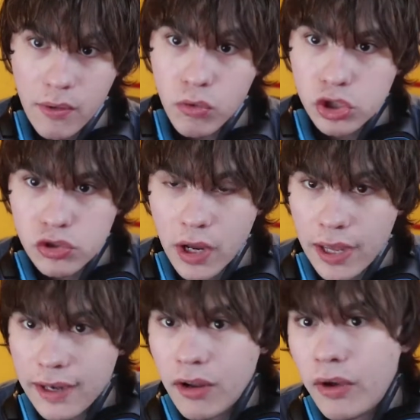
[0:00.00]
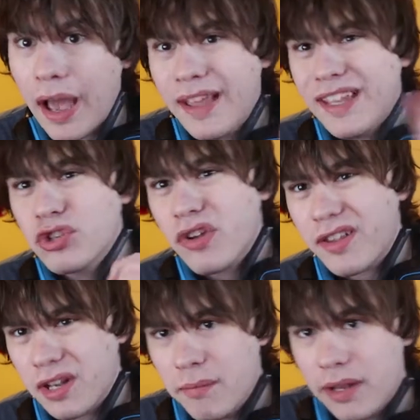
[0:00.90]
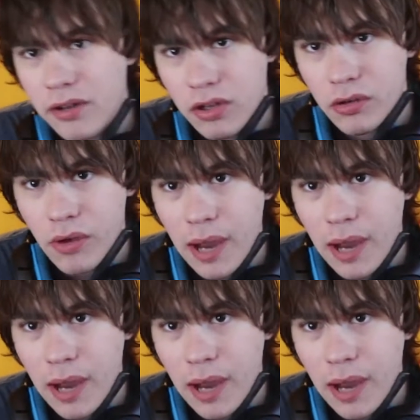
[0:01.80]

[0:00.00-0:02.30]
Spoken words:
Will Shrek, and no, I think Shrek's gonna be in it too.